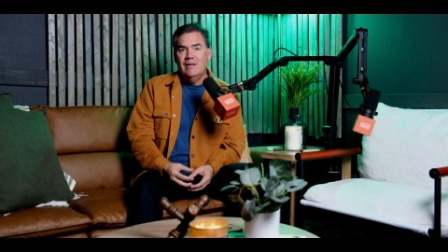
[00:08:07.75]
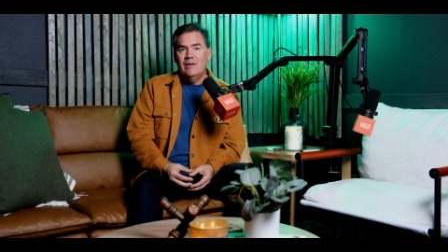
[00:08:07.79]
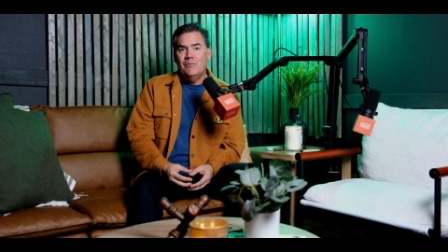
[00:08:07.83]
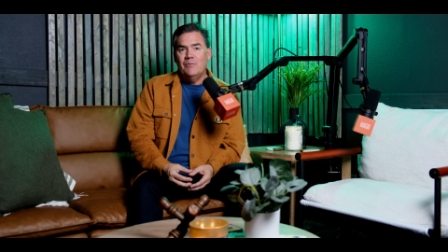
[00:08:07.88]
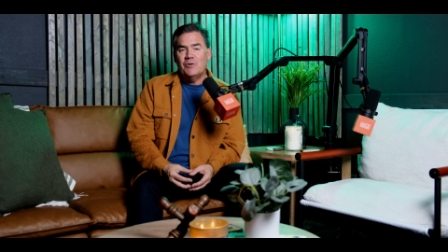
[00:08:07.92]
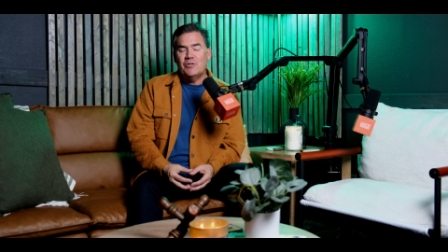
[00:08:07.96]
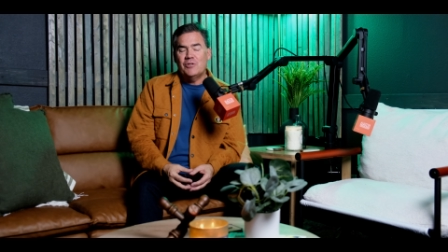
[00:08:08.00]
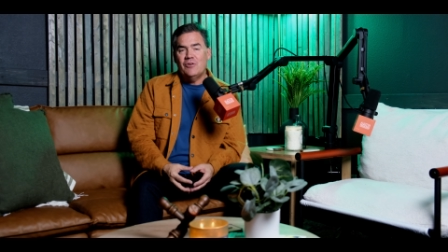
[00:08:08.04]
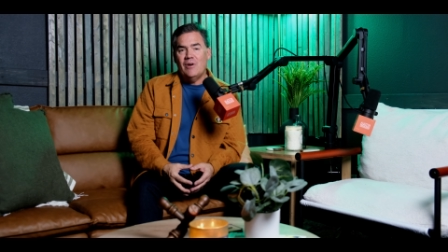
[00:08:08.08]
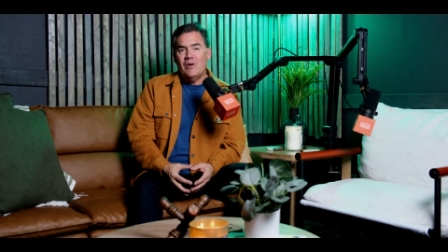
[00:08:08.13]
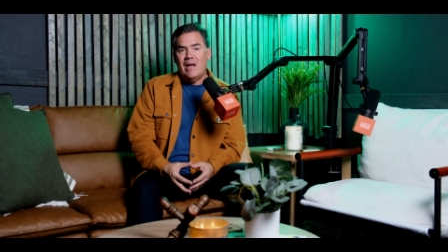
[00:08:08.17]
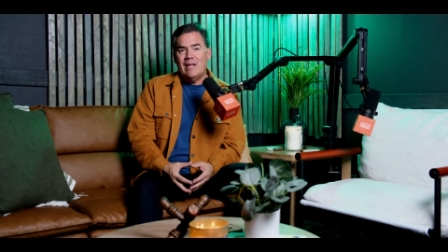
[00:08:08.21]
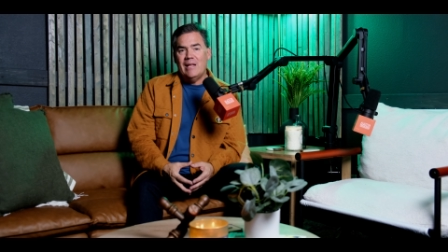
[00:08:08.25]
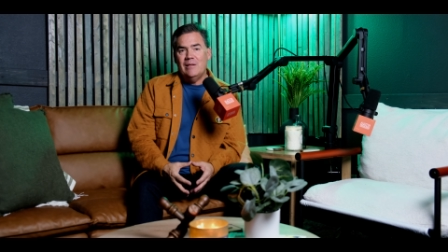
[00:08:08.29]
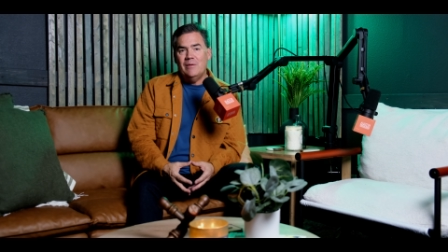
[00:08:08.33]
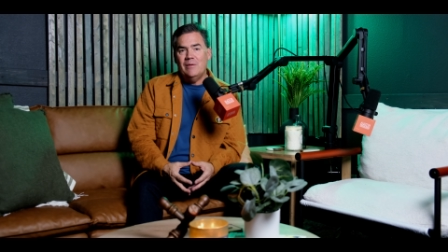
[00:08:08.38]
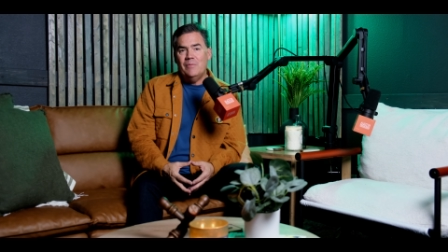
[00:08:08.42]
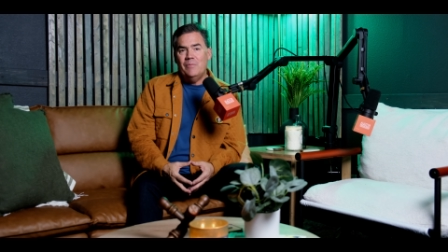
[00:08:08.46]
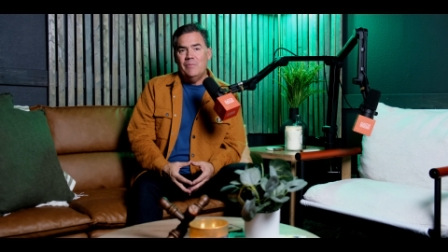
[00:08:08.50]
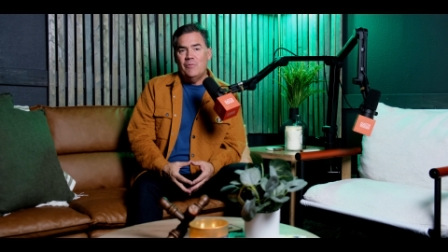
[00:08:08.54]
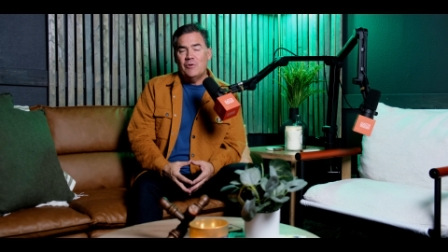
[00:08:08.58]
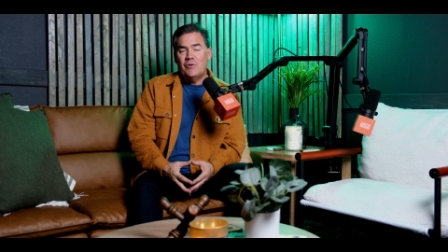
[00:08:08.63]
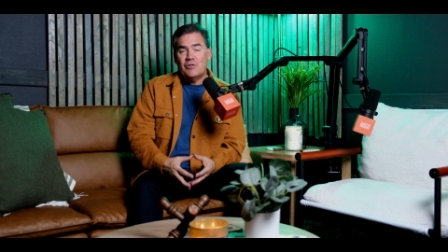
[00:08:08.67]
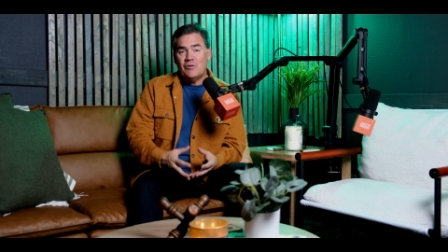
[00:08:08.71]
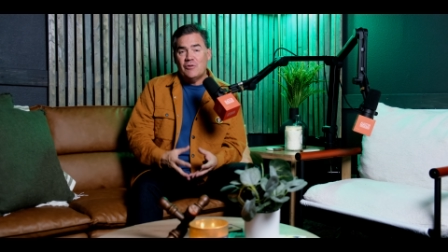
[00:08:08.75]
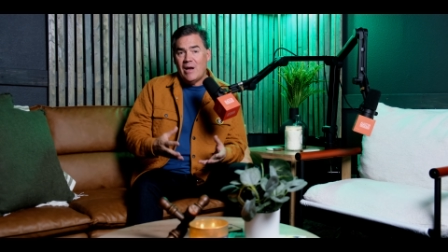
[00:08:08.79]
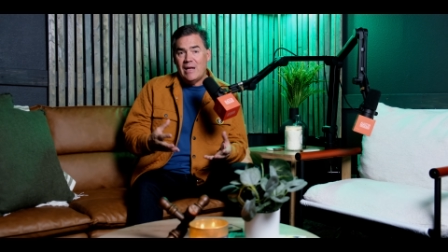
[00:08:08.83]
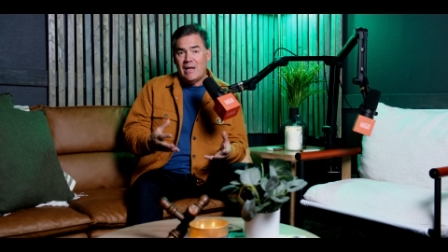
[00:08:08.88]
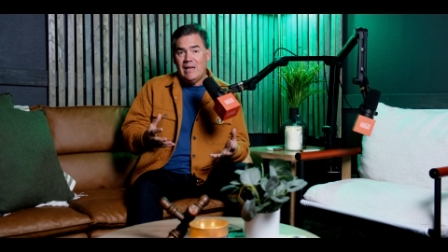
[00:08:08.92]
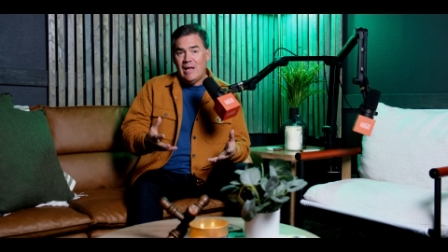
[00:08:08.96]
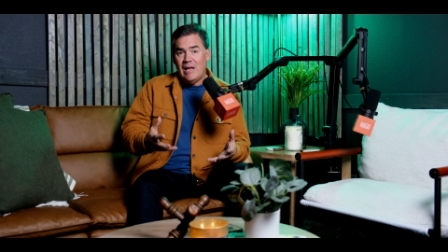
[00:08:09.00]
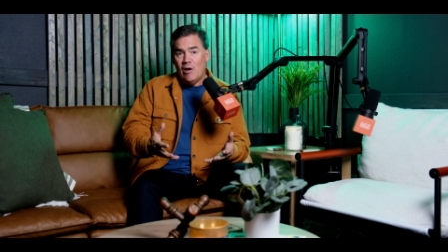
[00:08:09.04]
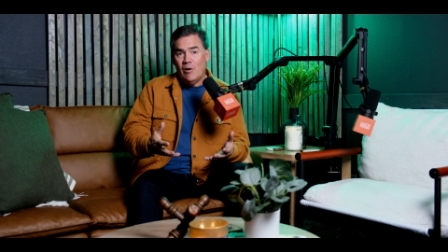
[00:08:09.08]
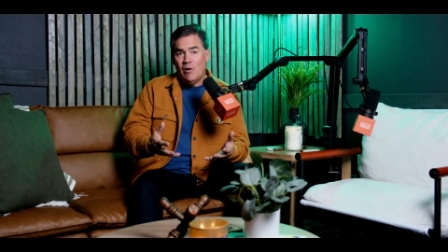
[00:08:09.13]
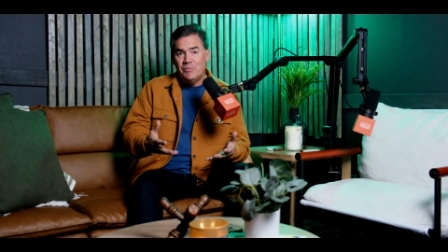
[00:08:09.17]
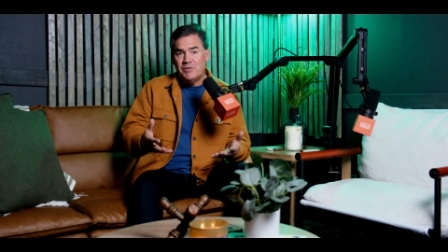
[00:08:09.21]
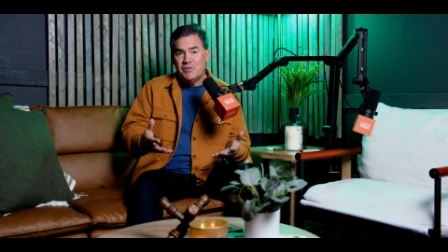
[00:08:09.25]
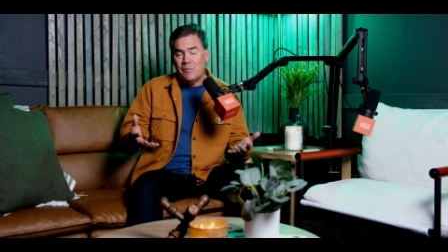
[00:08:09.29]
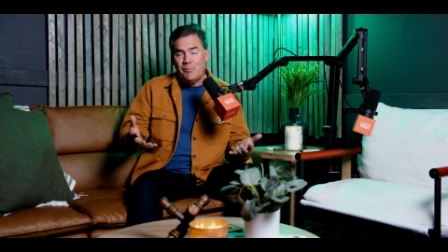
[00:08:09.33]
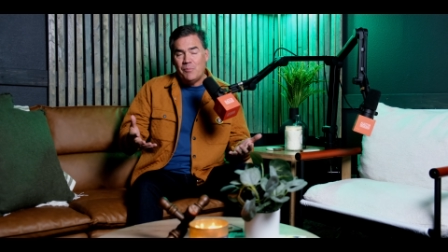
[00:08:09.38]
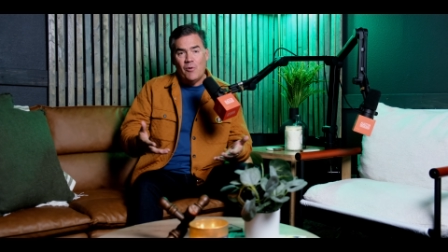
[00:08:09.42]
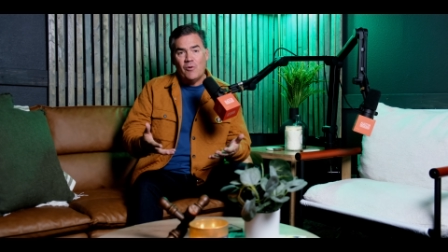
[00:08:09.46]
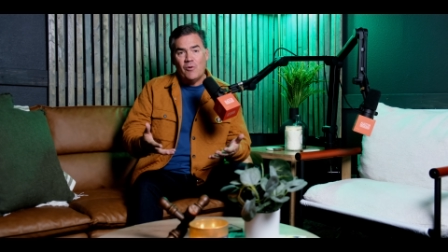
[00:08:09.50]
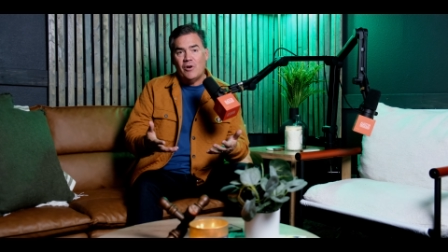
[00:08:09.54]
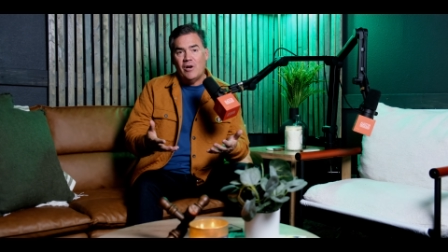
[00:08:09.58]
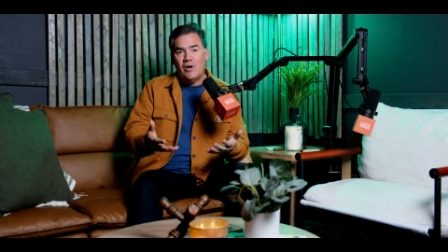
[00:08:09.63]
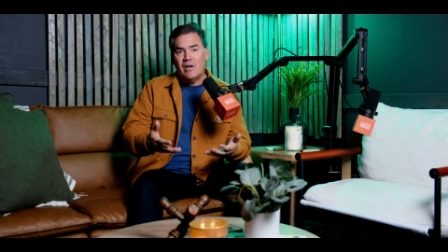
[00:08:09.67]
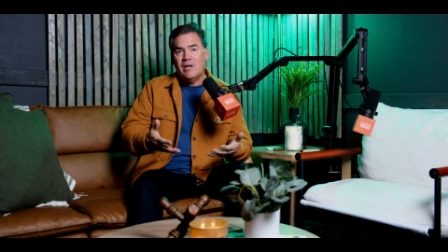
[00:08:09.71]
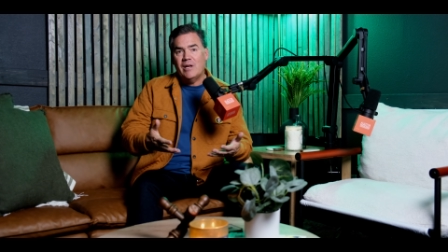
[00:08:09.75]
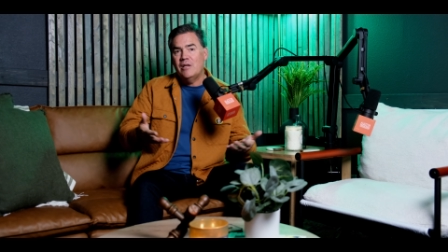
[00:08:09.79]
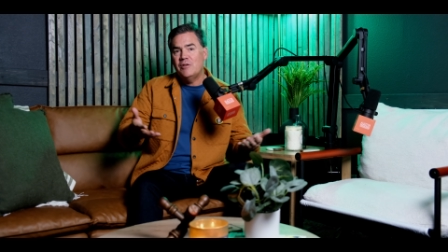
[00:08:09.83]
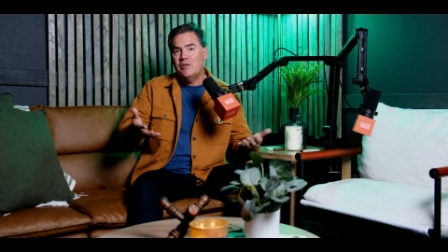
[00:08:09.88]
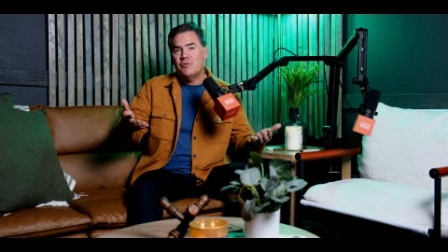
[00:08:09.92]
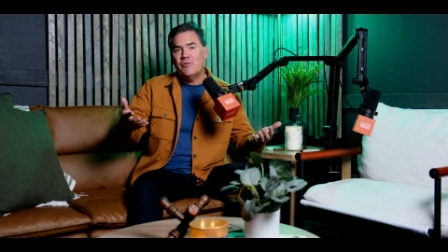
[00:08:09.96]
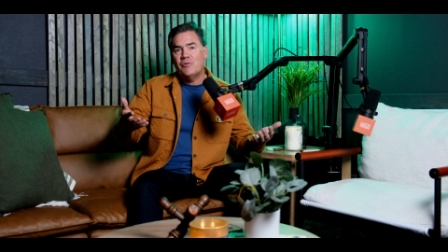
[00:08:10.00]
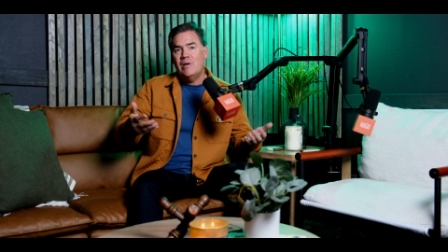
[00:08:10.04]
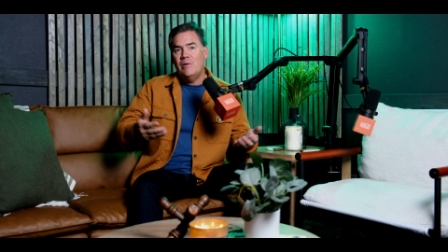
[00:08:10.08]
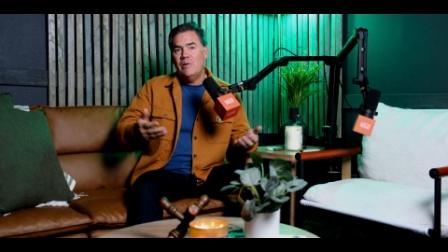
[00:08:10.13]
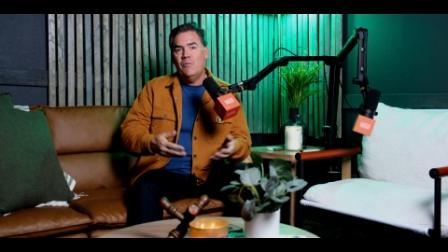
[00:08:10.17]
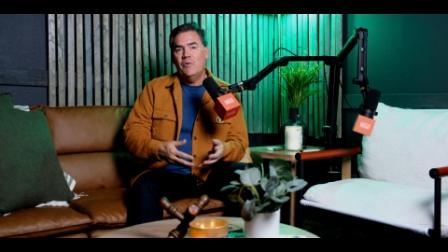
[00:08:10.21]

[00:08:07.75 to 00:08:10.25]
We're trying to we're trying to help support our country,